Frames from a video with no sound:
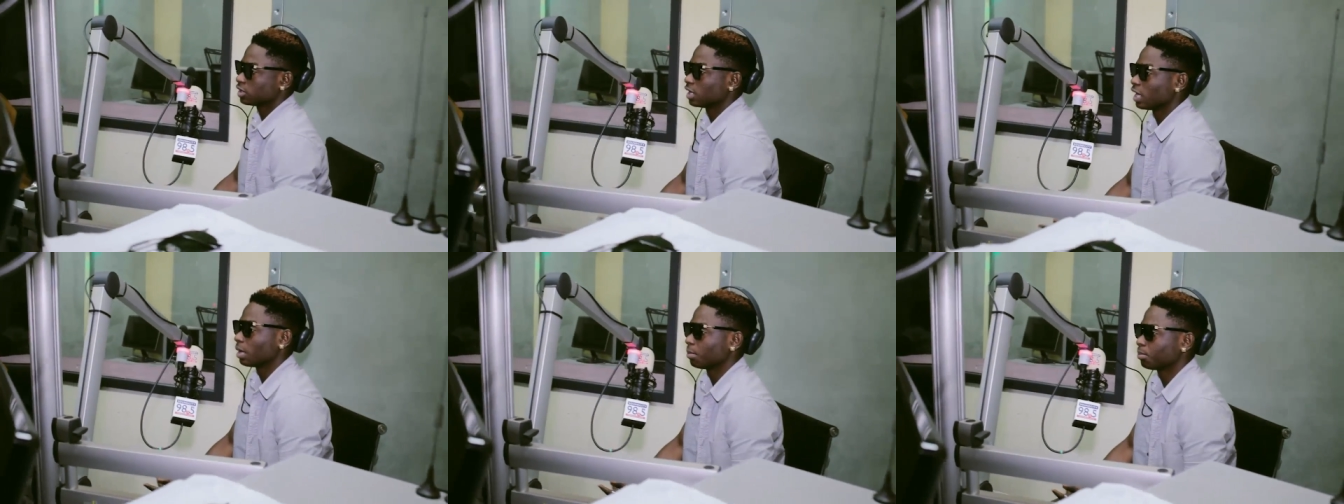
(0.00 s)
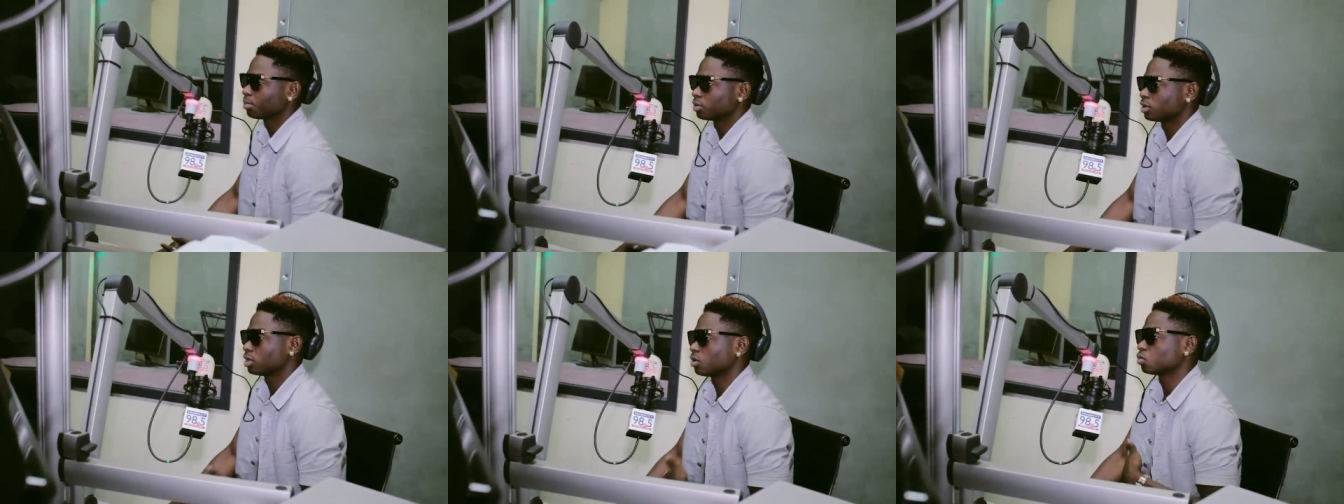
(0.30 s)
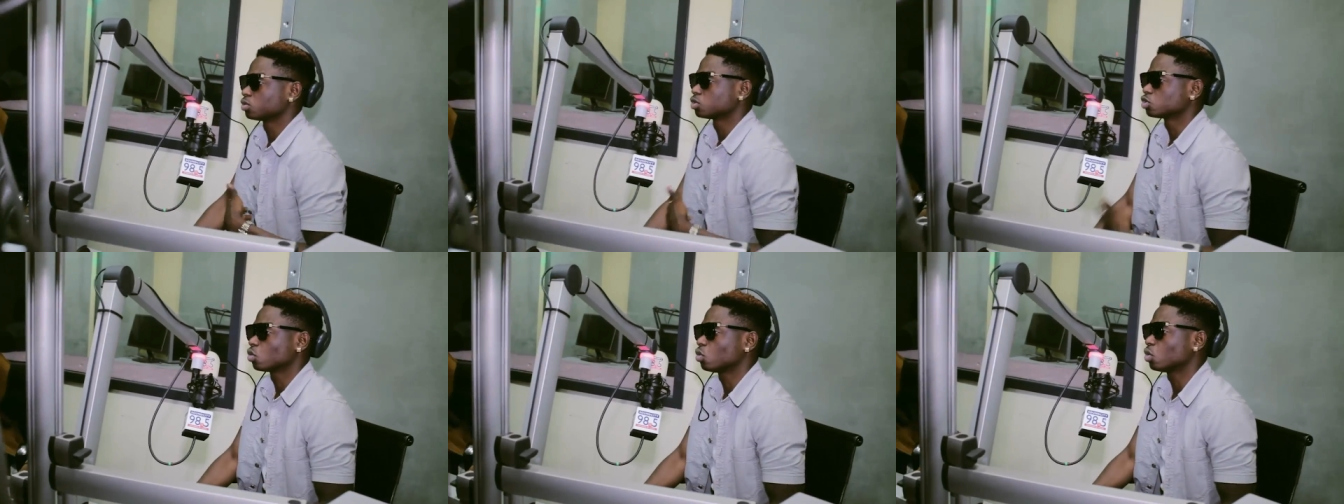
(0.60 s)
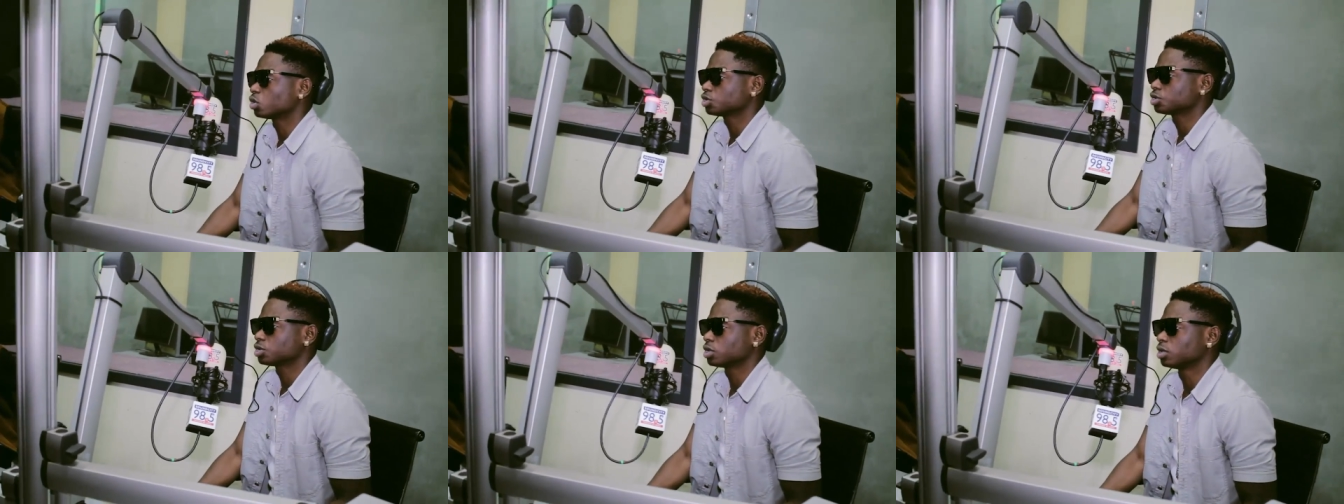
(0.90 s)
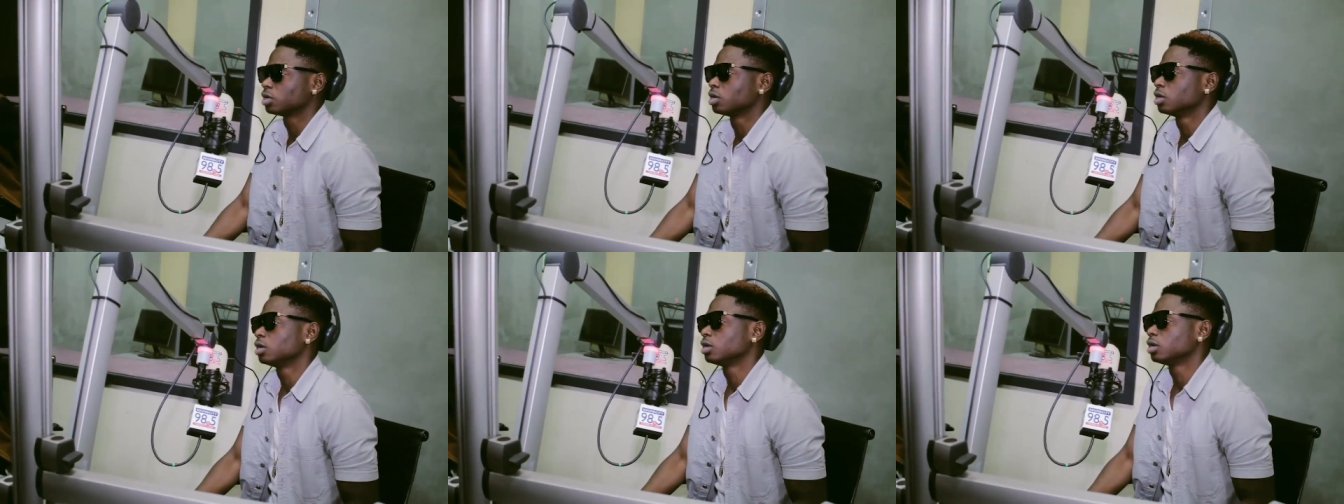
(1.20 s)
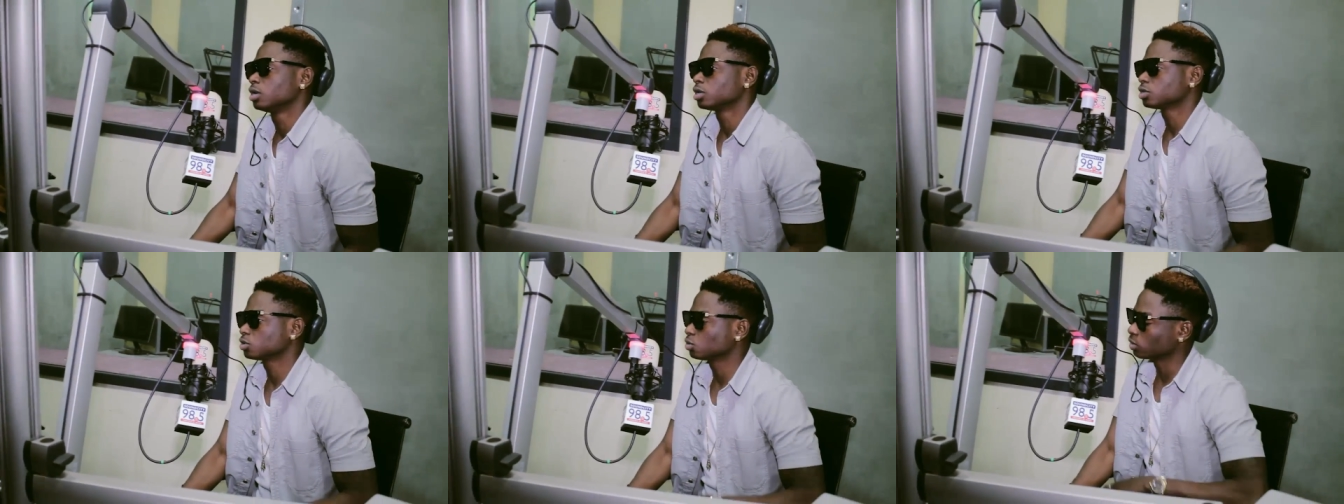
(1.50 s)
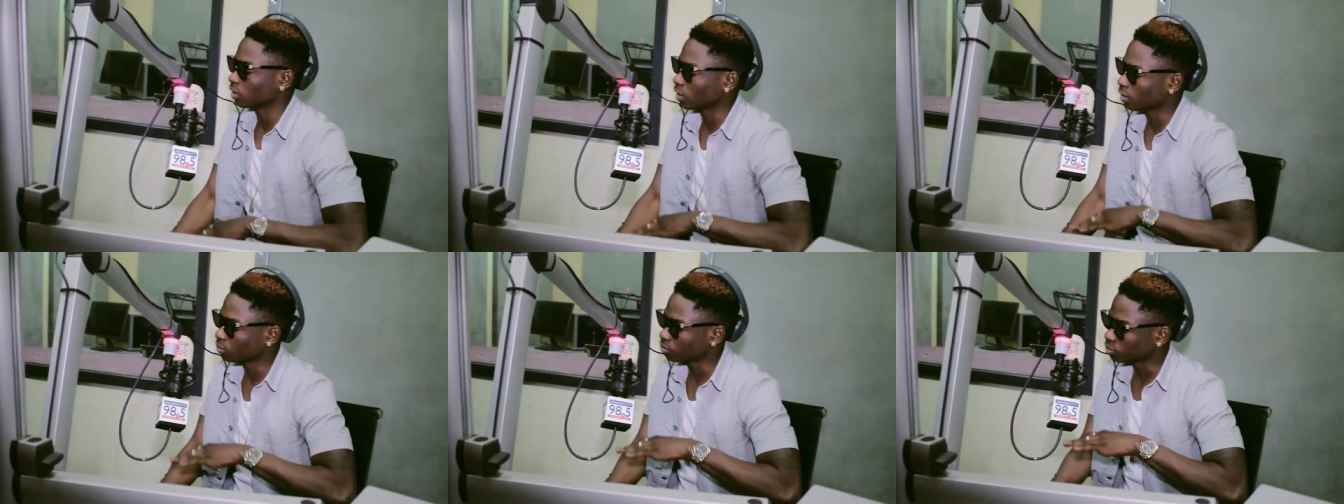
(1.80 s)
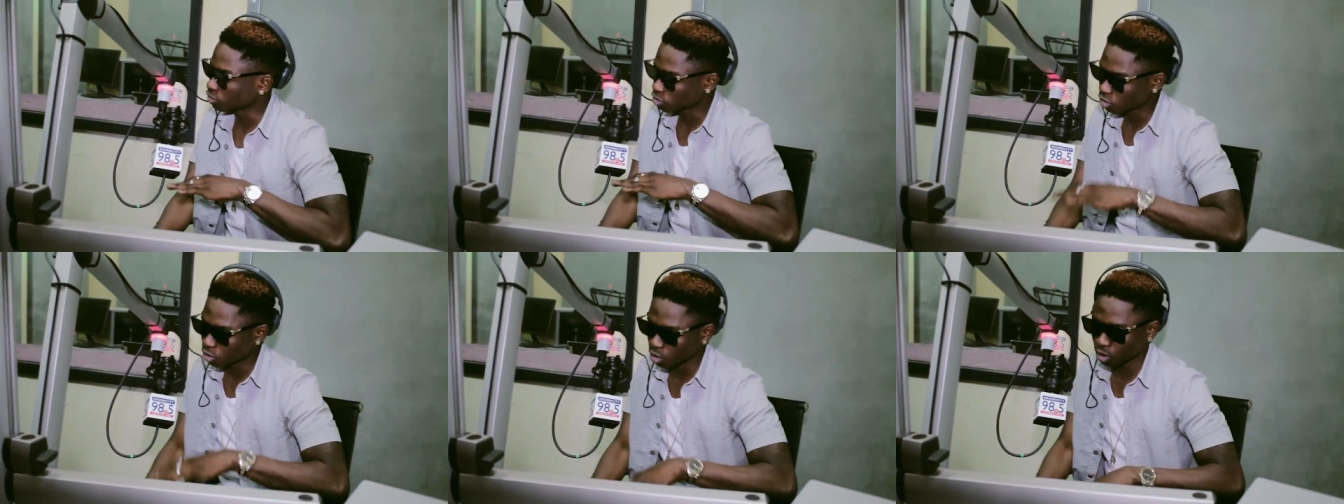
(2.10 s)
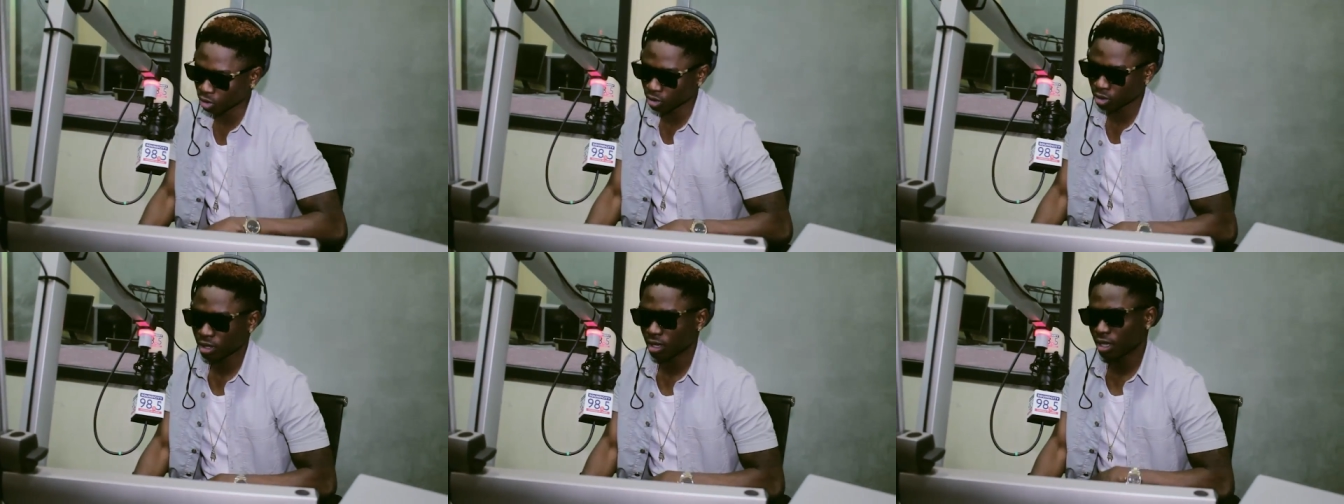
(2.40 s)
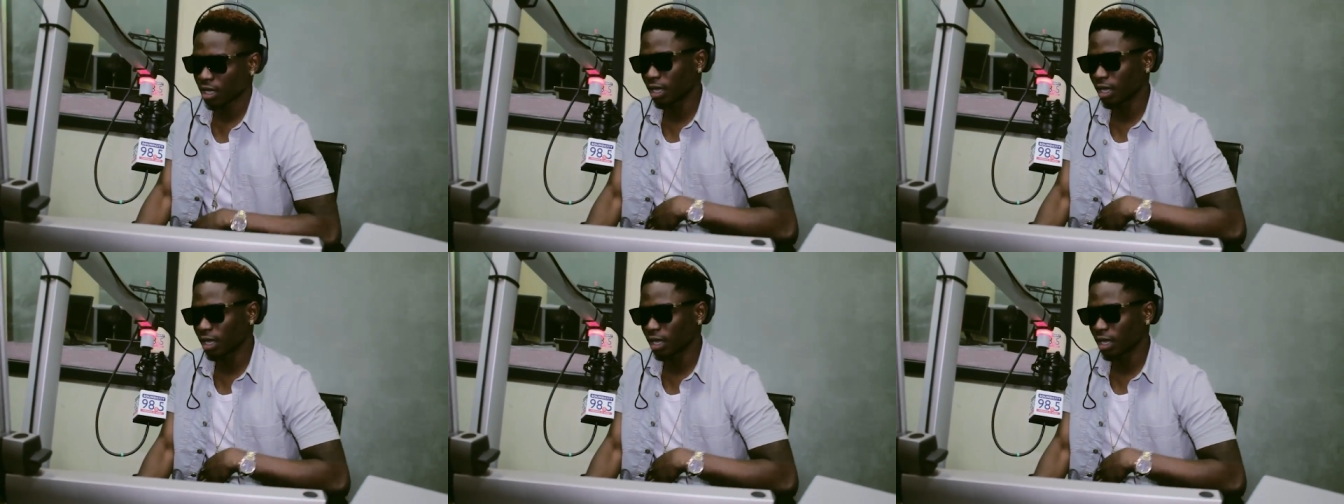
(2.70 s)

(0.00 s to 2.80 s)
It happened and we squashed it. So that one is gone.